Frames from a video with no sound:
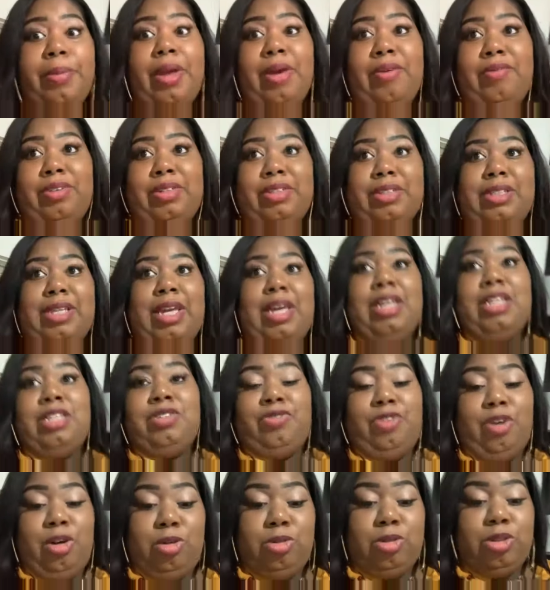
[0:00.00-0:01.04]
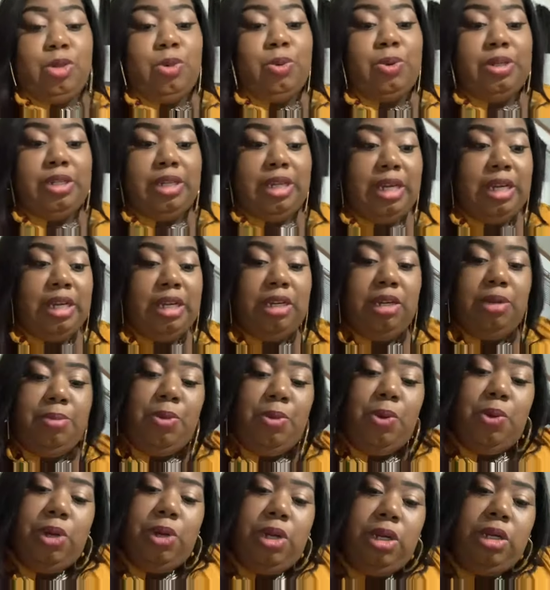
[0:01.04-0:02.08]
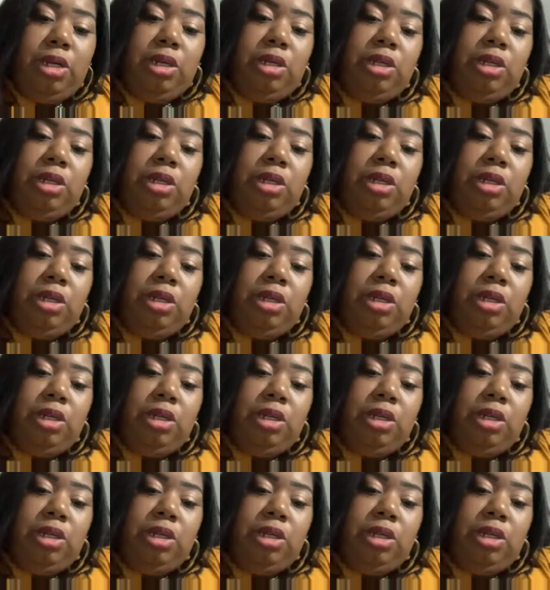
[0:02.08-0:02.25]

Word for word: be able to say his phone's going dead anymore.